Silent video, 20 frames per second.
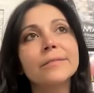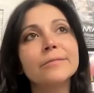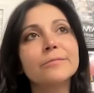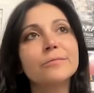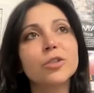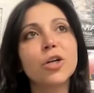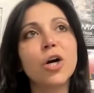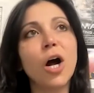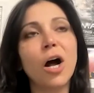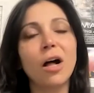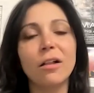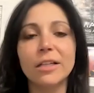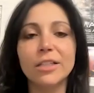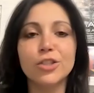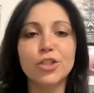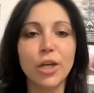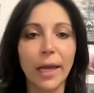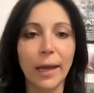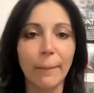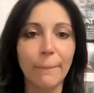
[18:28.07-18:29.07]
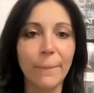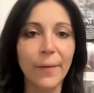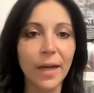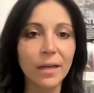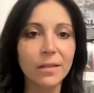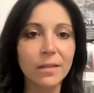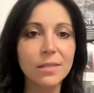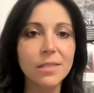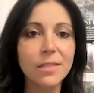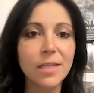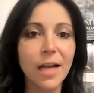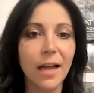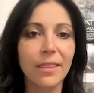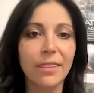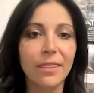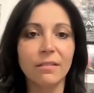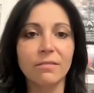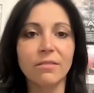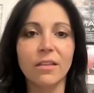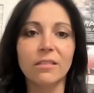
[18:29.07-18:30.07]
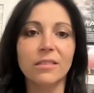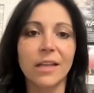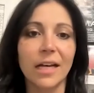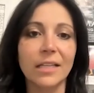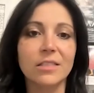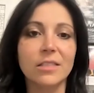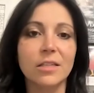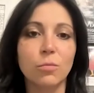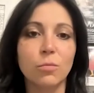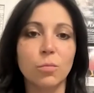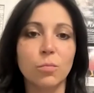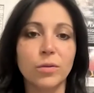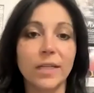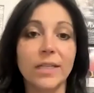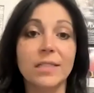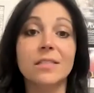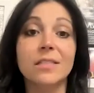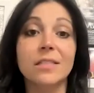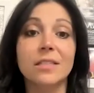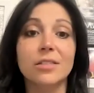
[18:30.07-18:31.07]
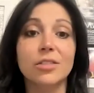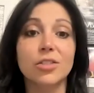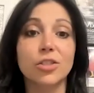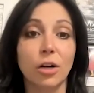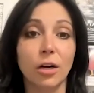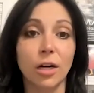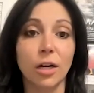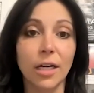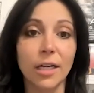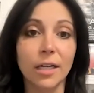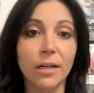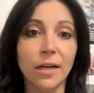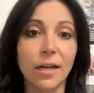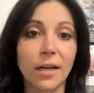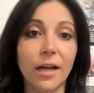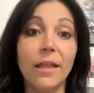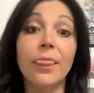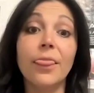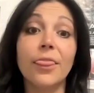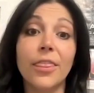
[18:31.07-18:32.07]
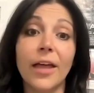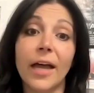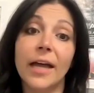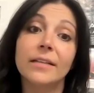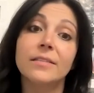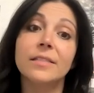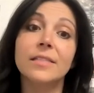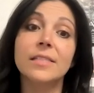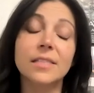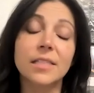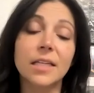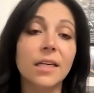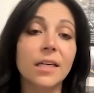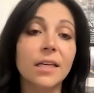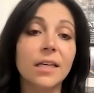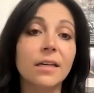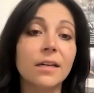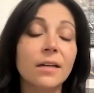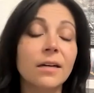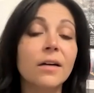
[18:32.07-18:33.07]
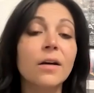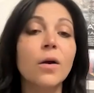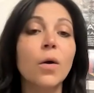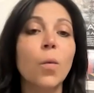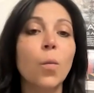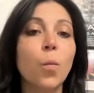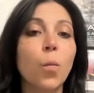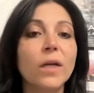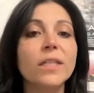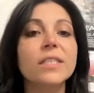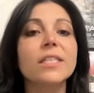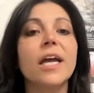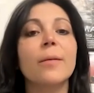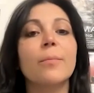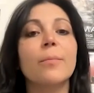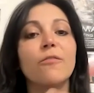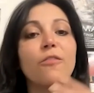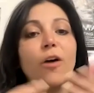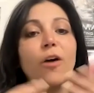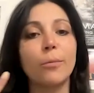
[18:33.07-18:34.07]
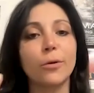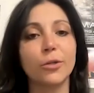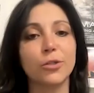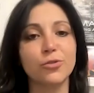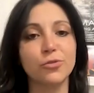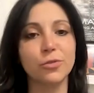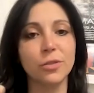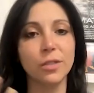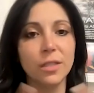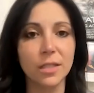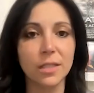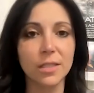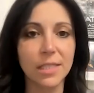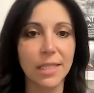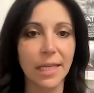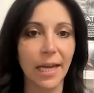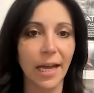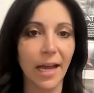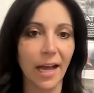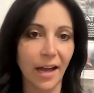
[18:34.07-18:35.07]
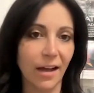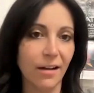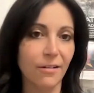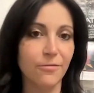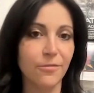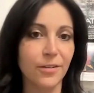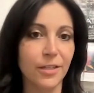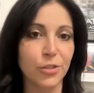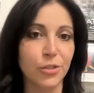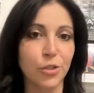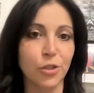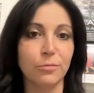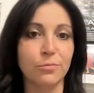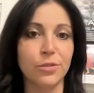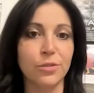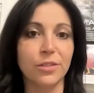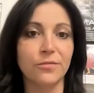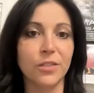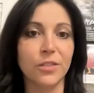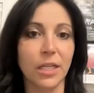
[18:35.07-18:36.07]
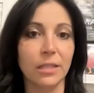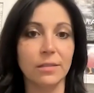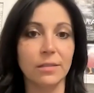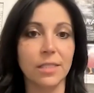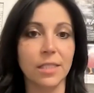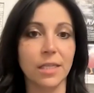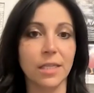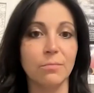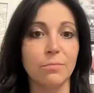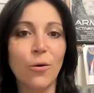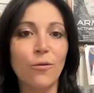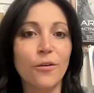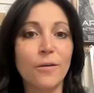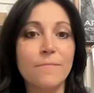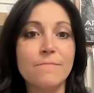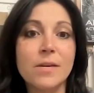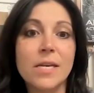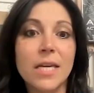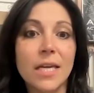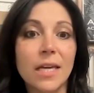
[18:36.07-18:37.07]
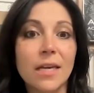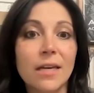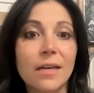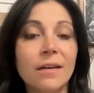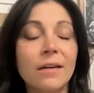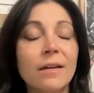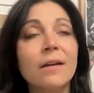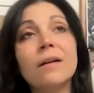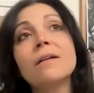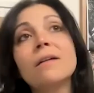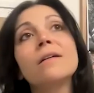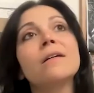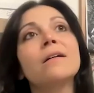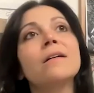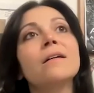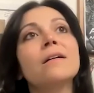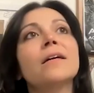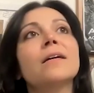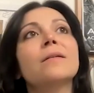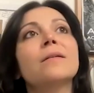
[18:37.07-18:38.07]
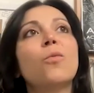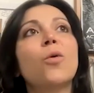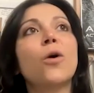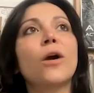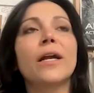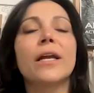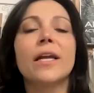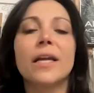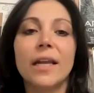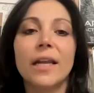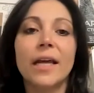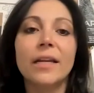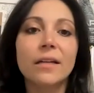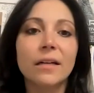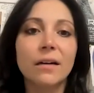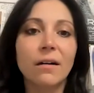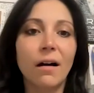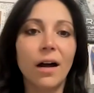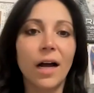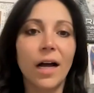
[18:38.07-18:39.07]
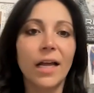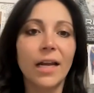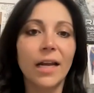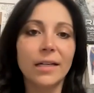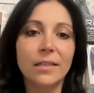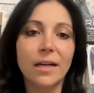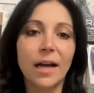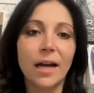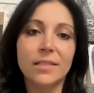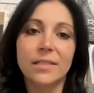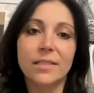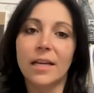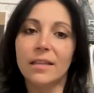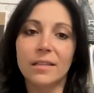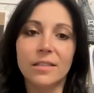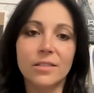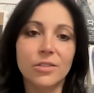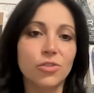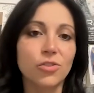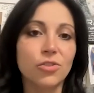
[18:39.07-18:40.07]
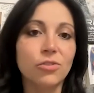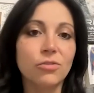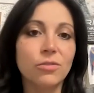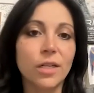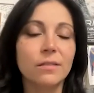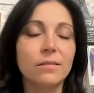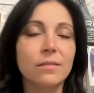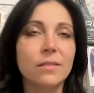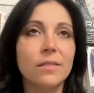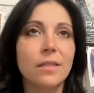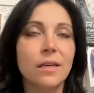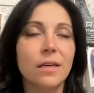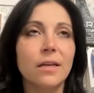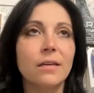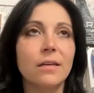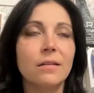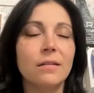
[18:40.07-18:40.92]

college campus. I think that that's a place to start, and then see what type of opportunities they have in terms of dance team. For me, working at Endicott, I say this to students that,